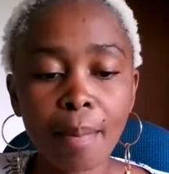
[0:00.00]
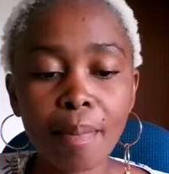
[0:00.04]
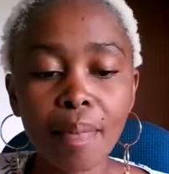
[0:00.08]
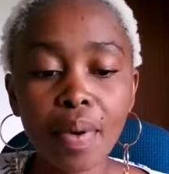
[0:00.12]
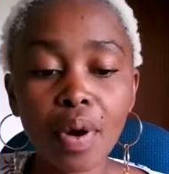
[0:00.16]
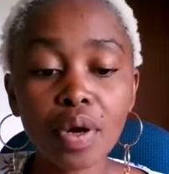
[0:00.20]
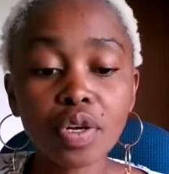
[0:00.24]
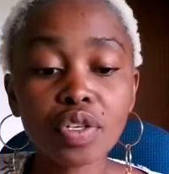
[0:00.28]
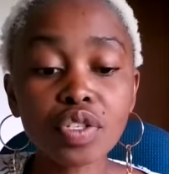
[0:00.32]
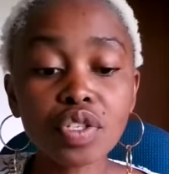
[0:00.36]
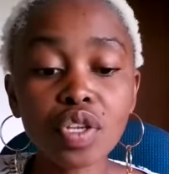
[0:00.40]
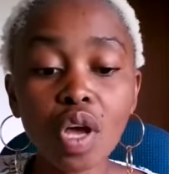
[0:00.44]

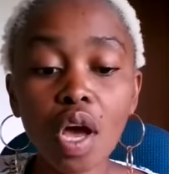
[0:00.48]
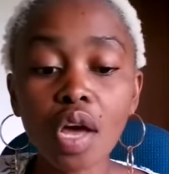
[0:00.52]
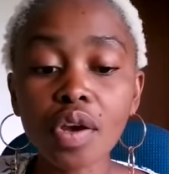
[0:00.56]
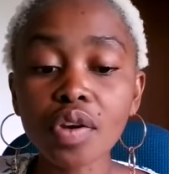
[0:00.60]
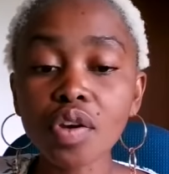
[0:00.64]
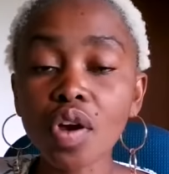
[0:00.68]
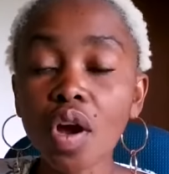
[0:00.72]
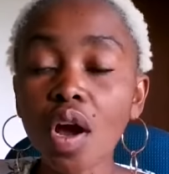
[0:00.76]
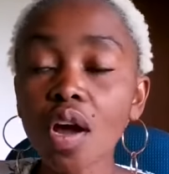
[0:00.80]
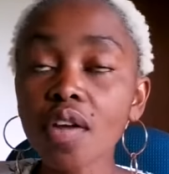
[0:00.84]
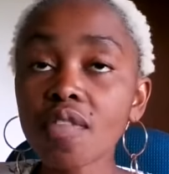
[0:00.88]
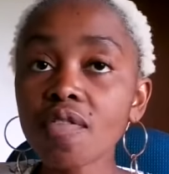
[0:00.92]
Books
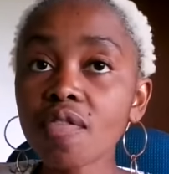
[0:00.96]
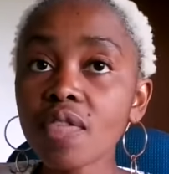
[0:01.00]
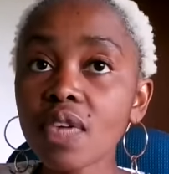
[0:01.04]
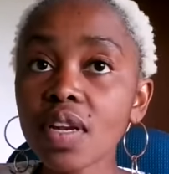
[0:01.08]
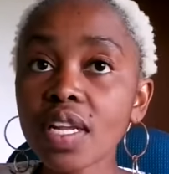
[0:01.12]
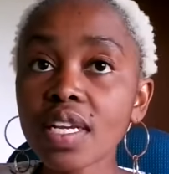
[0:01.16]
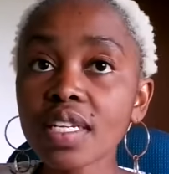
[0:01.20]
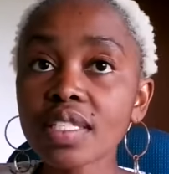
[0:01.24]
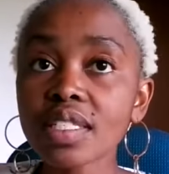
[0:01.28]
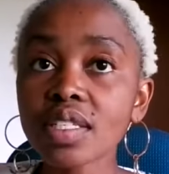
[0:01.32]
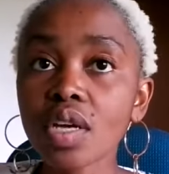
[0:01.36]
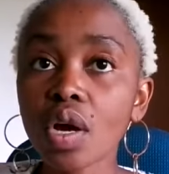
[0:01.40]
on
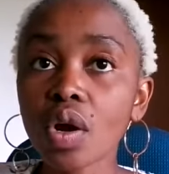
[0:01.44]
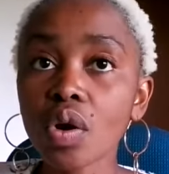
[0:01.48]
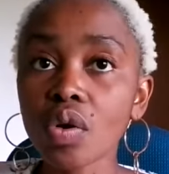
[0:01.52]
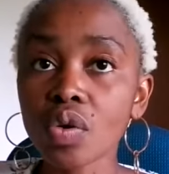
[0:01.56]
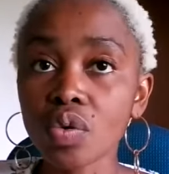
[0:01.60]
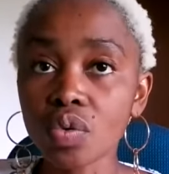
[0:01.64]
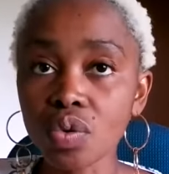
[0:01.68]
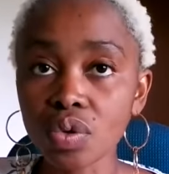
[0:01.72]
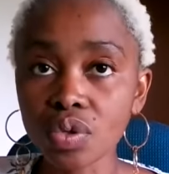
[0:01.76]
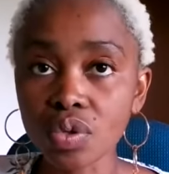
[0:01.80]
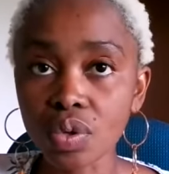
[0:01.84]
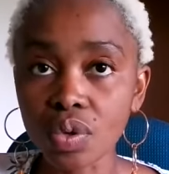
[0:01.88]
conflict
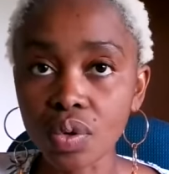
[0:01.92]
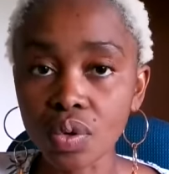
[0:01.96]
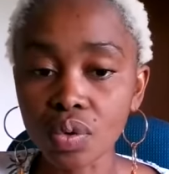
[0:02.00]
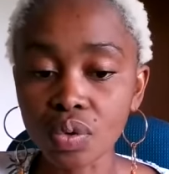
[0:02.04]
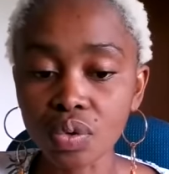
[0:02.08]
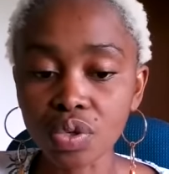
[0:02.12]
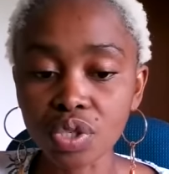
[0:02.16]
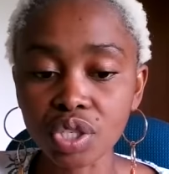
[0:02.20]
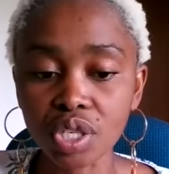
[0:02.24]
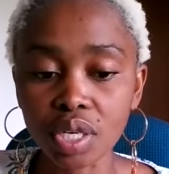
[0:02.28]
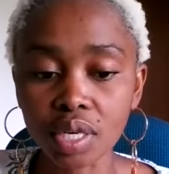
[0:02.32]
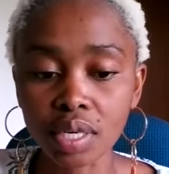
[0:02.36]

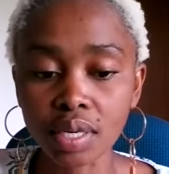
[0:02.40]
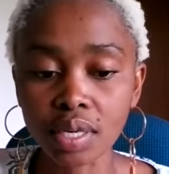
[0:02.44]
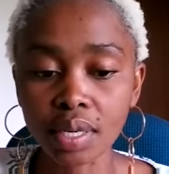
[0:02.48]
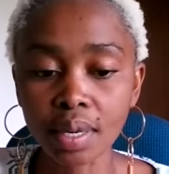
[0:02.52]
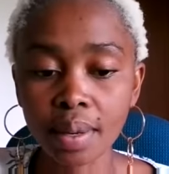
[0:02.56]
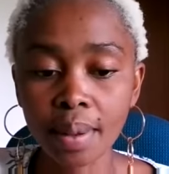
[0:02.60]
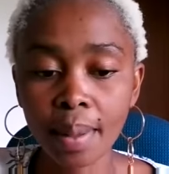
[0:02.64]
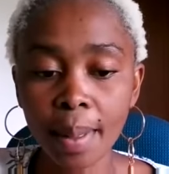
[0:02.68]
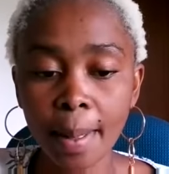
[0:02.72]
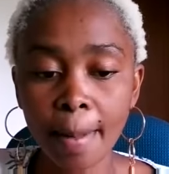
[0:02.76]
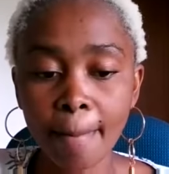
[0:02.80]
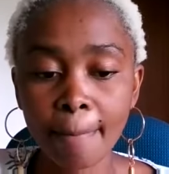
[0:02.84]

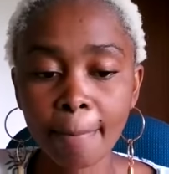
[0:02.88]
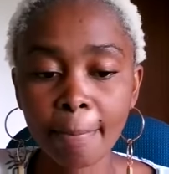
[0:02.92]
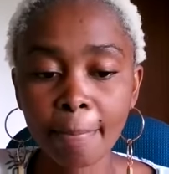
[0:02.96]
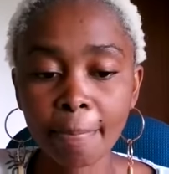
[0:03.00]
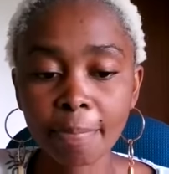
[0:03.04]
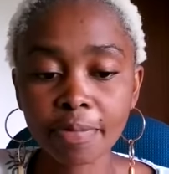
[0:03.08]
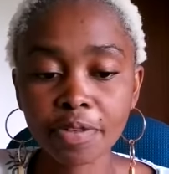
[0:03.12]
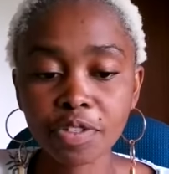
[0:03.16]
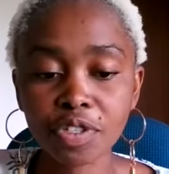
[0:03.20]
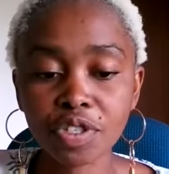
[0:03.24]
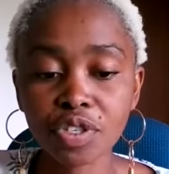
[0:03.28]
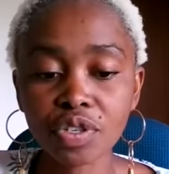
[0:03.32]
resolution
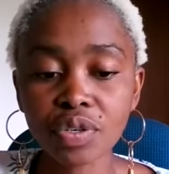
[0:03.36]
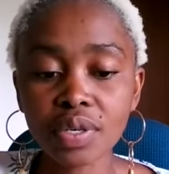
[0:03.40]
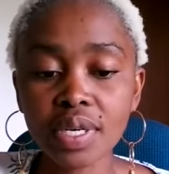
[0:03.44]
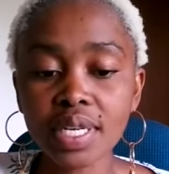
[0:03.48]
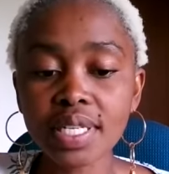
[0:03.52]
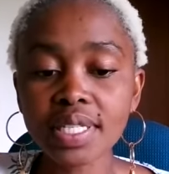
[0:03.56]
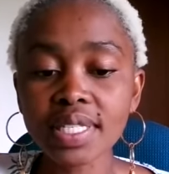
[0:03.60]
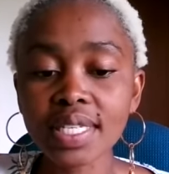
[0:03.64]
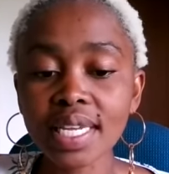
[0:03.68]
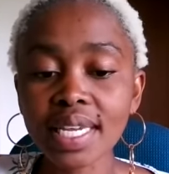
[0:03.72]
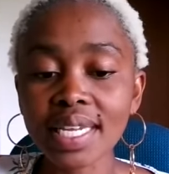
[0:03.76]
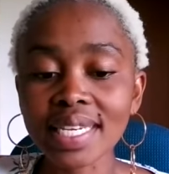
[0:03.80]

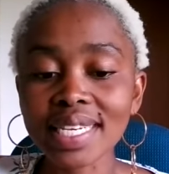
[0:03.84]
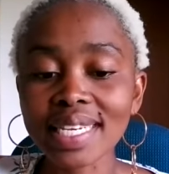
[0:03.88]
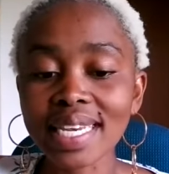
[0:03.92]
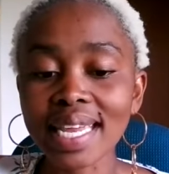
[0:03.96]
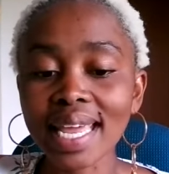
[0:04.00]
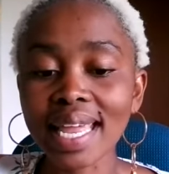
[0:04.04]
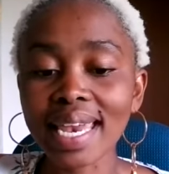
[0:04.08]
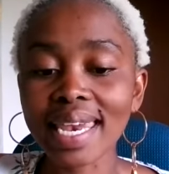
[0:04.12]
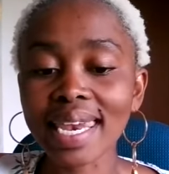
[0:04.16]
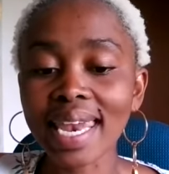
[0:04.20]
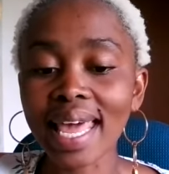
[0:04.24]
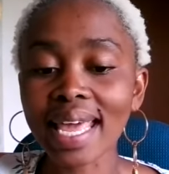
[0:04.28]
treat
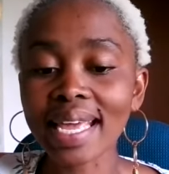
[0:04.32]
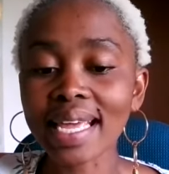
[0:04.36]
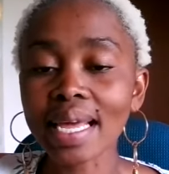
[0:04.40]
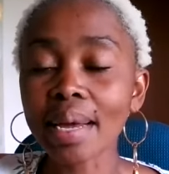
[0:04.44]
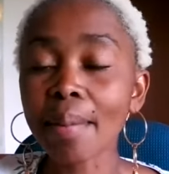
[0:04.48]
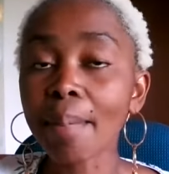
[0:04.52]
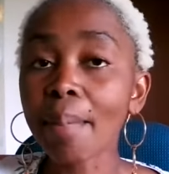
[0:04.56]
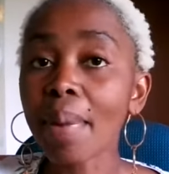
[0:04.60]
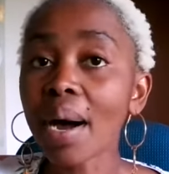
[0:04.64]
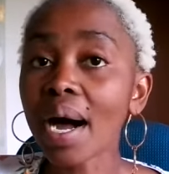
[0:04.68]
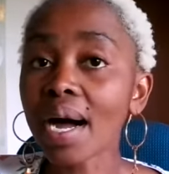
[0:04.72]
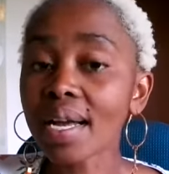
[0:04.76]
it like
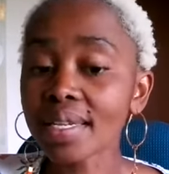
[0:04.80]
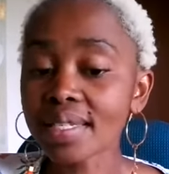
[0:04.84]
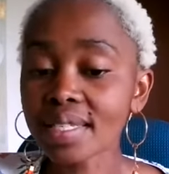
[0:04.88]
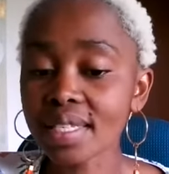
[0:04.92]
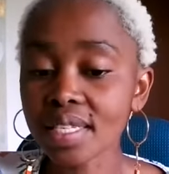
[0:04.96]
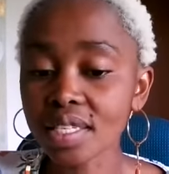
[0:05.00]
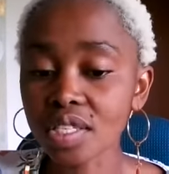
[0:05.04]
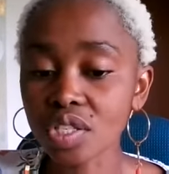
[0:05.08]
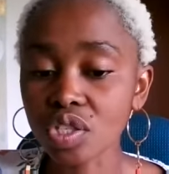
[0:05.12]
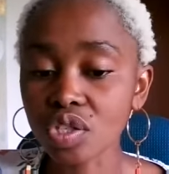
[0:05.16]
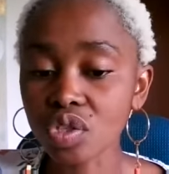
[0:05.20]
a passing